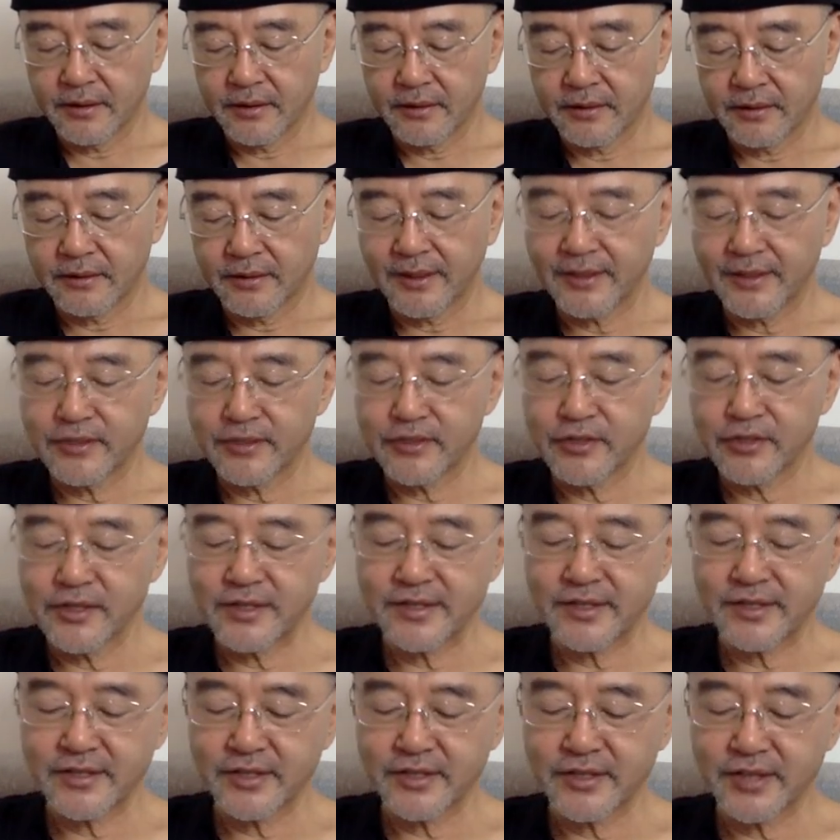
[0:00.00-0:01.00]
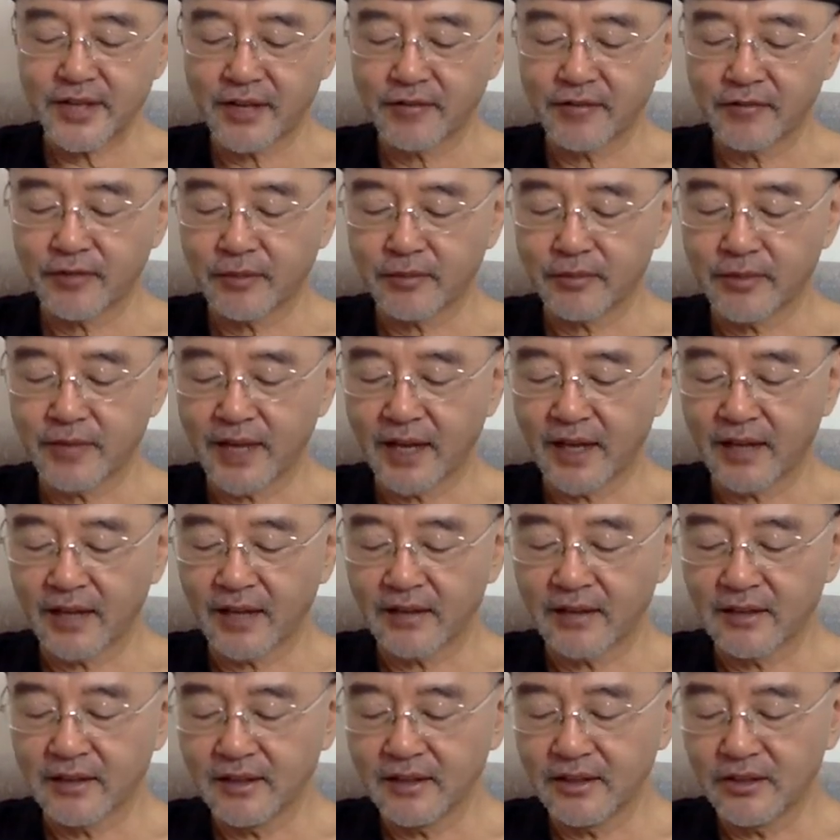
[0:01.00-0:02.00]
Then Jesus came from
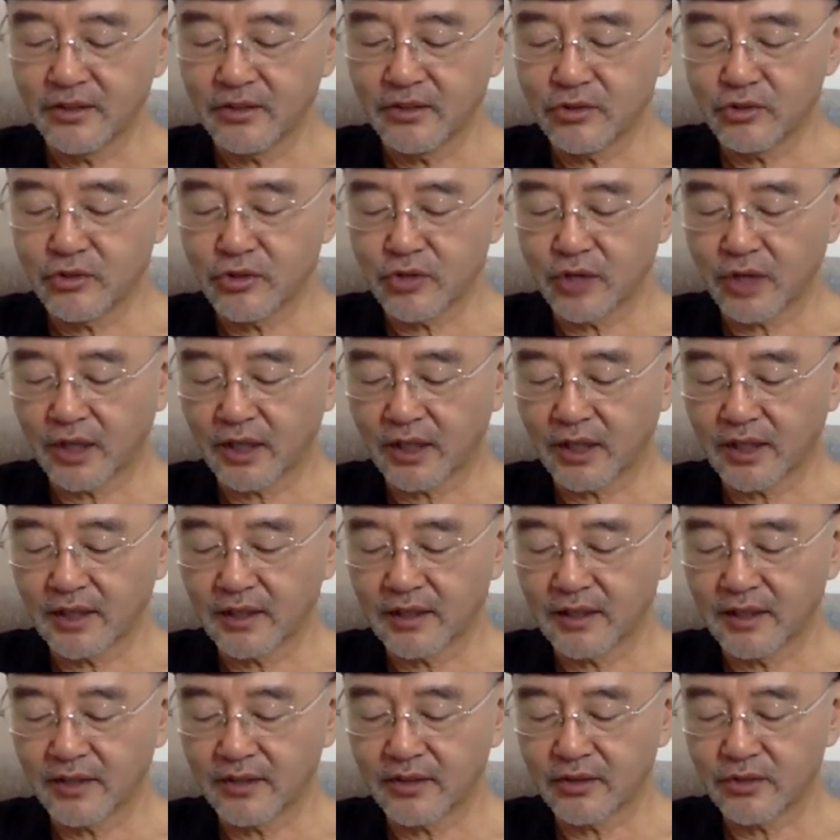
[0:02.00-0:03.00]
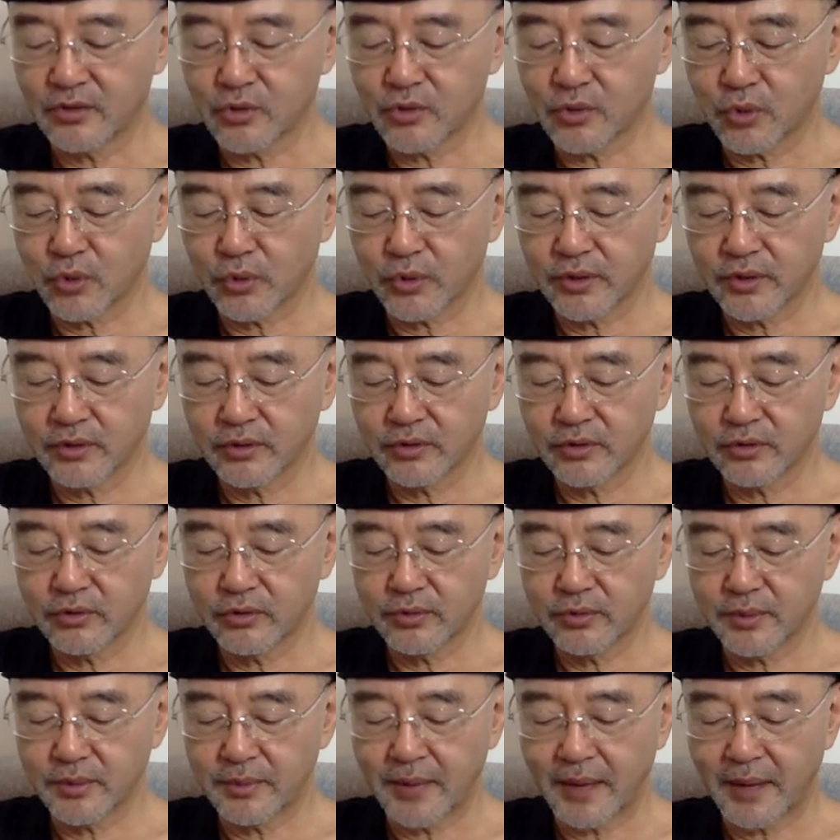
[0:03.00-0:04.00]
Galilee to John at the Jordan
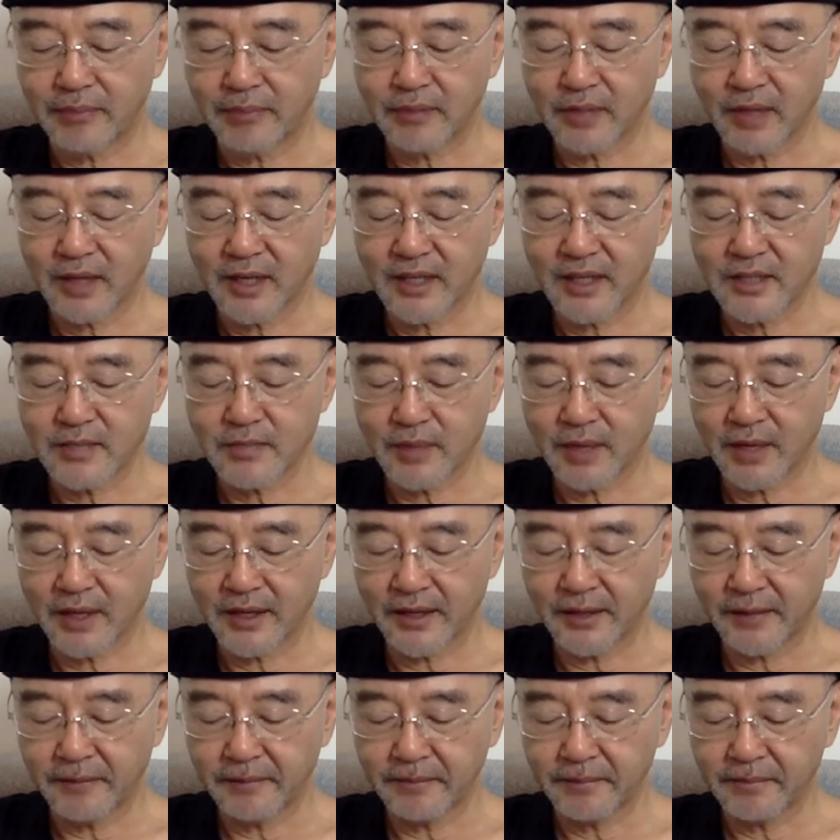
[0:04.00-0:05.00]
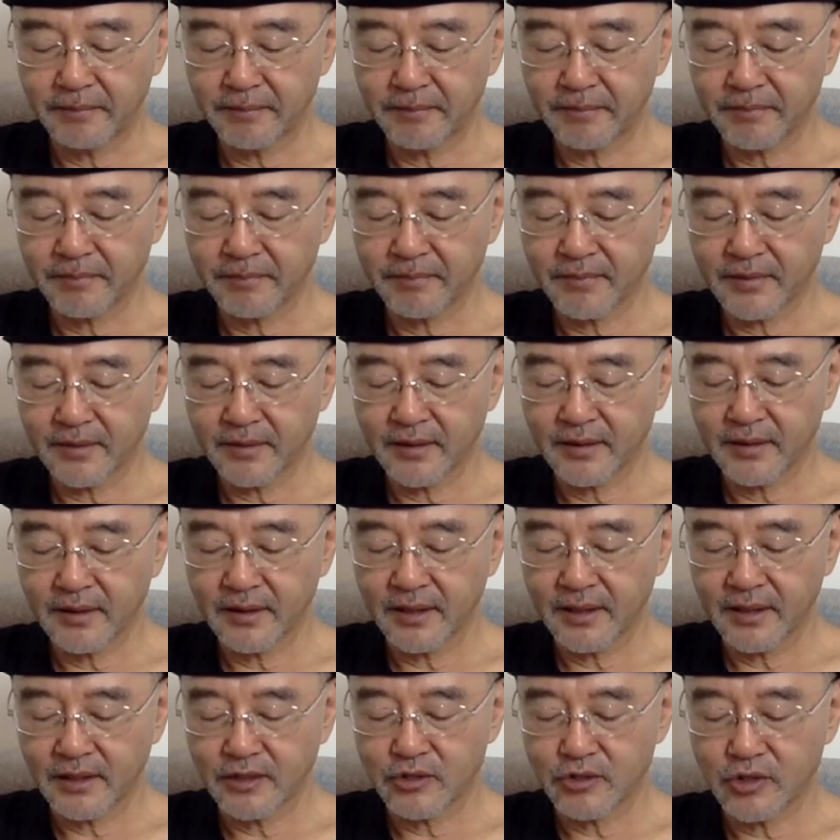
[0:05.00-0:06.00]
to be baptized by him.
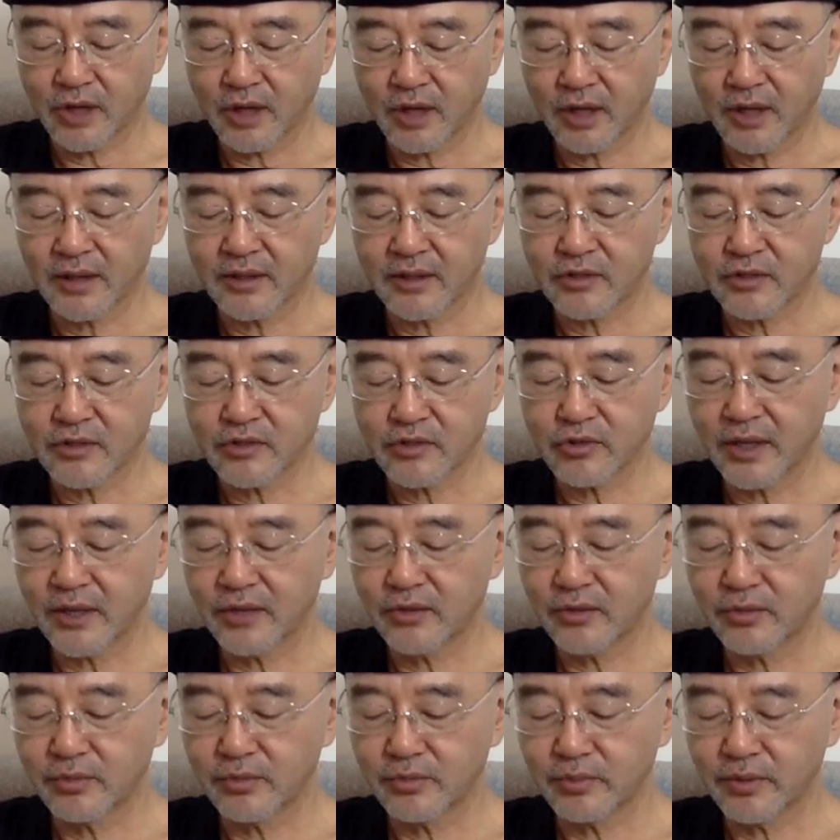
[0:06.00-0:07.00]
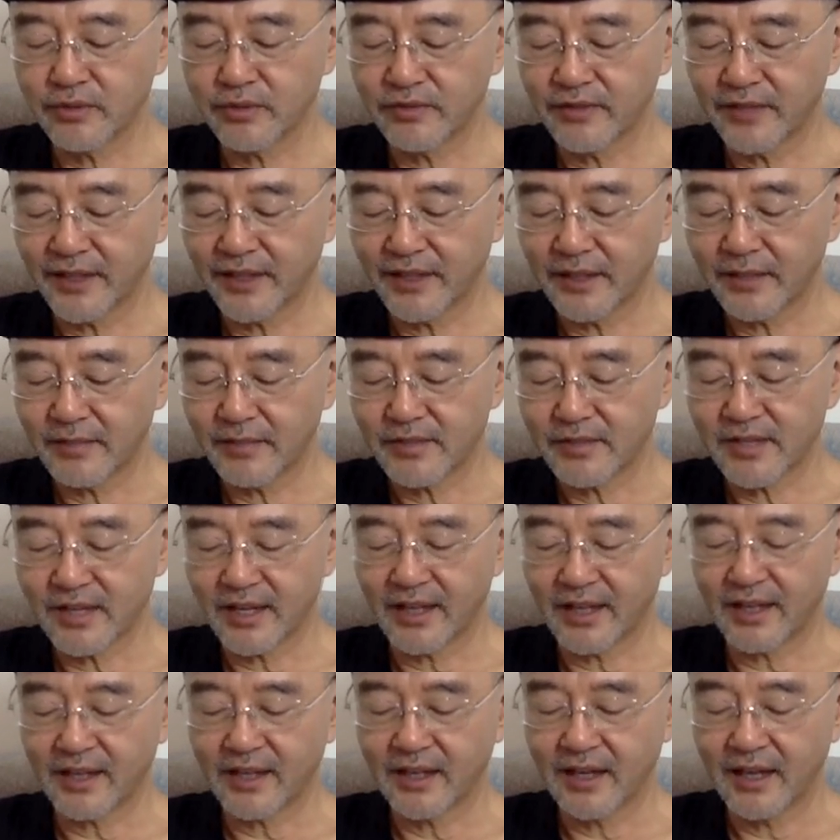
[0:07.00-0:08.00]
And John tried to prevent him,
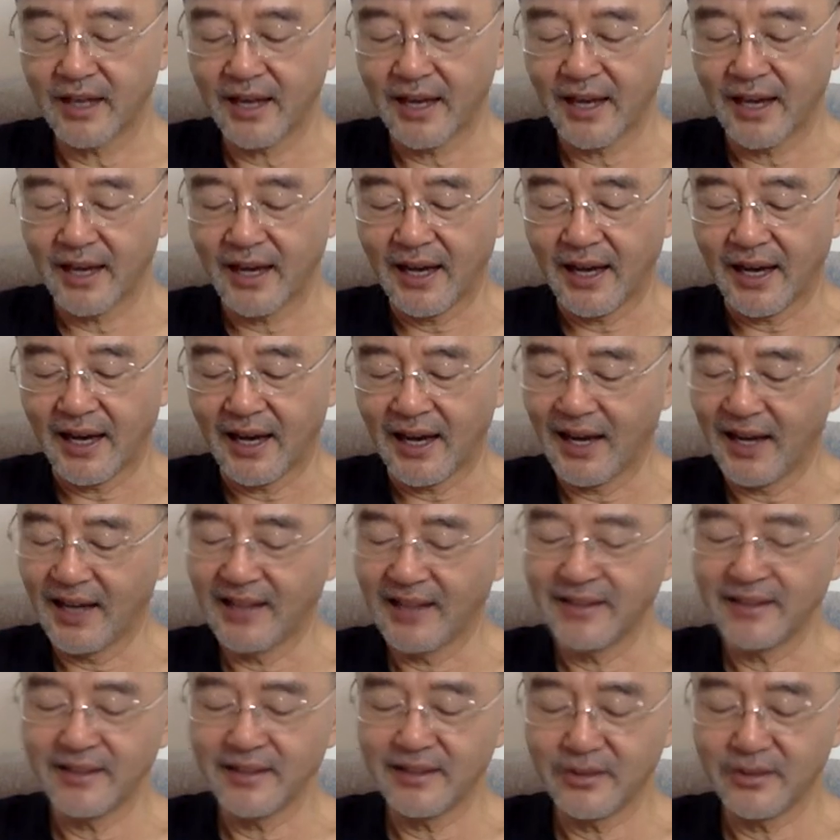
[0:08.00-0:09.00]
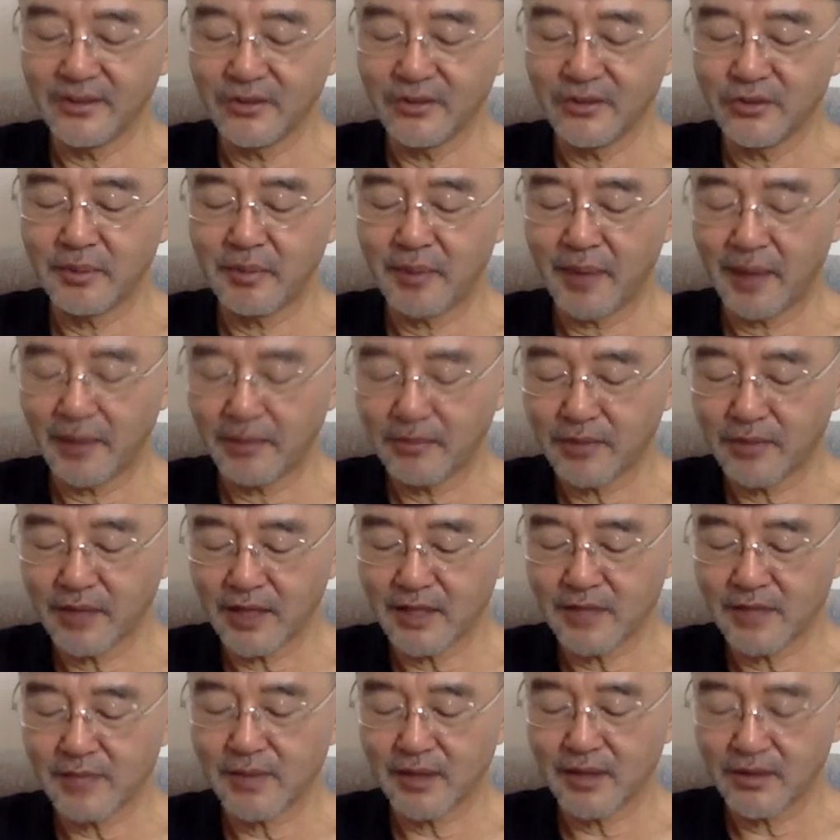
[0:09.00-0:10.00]
saying, "I need to be
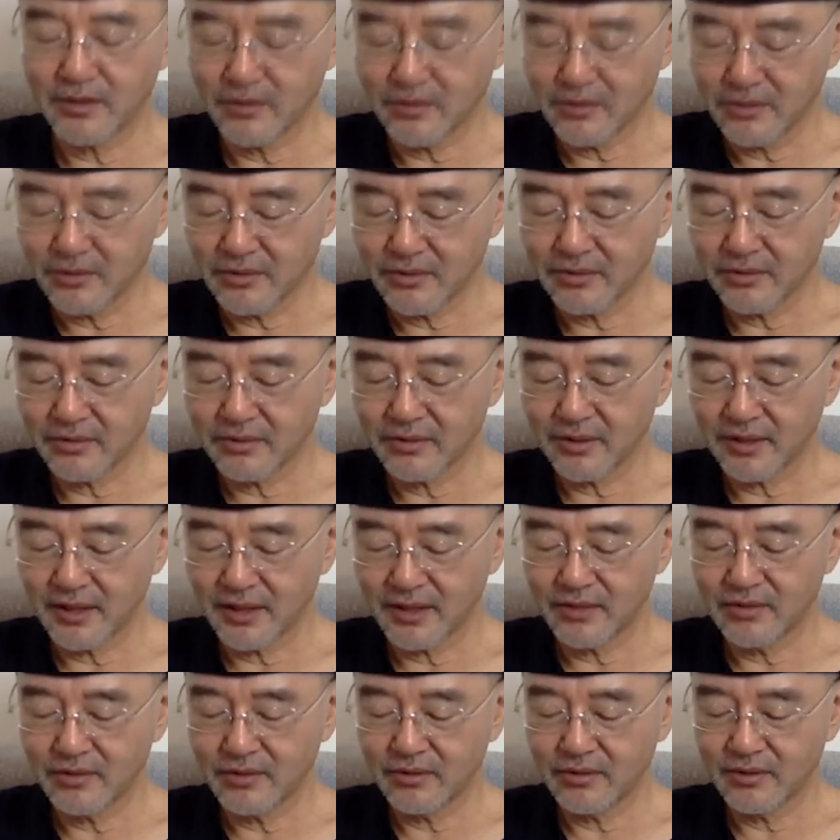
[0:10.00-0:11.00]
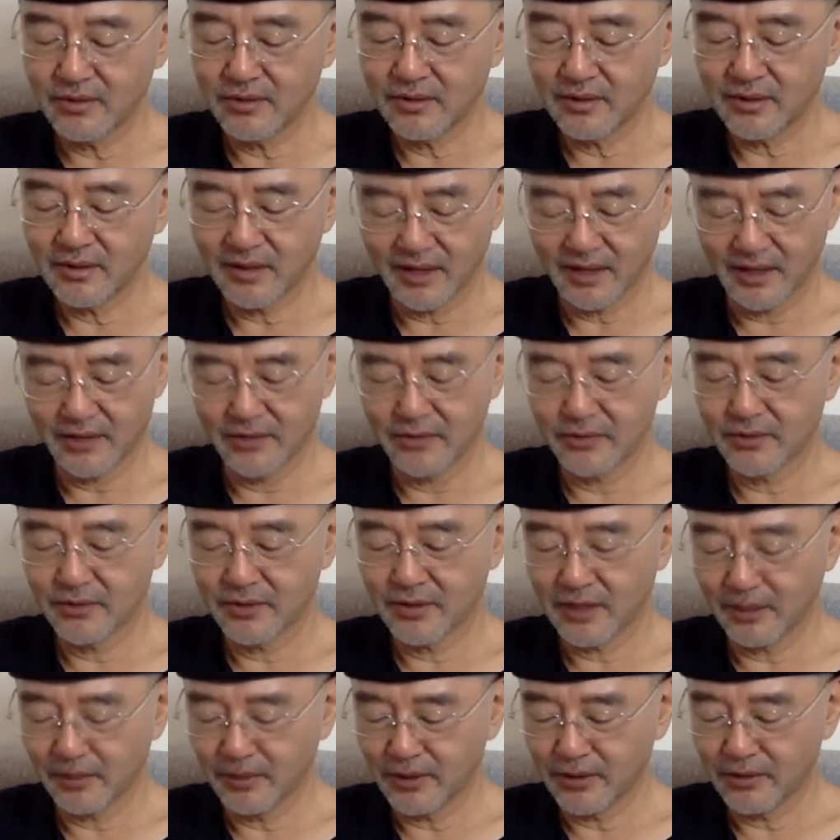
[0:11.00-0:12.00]
baptized by you. And are you
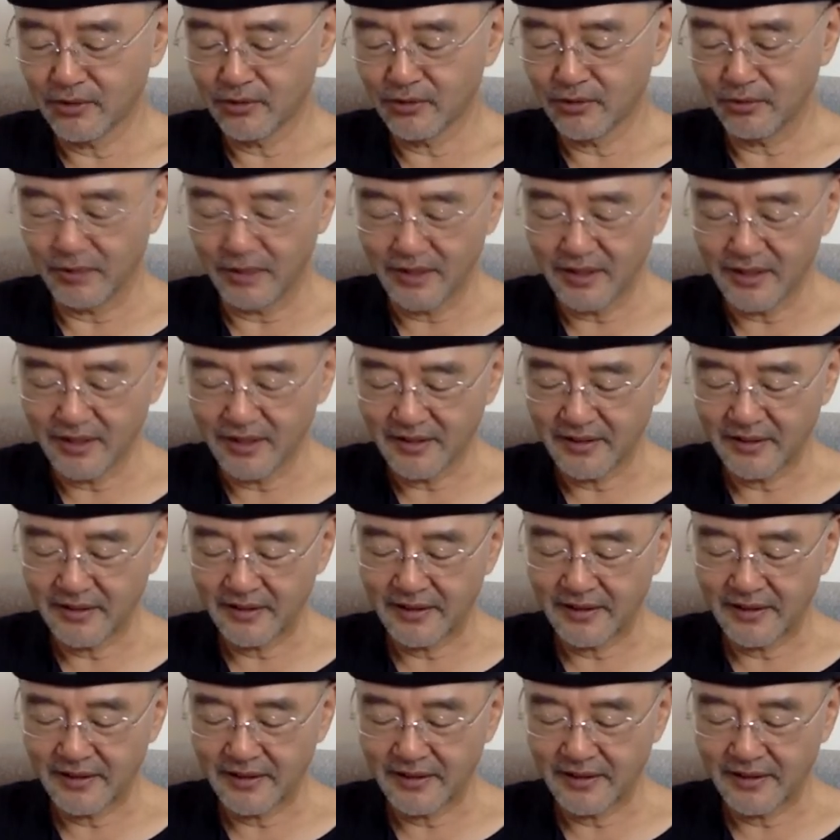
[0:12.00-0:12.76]
coming to me?"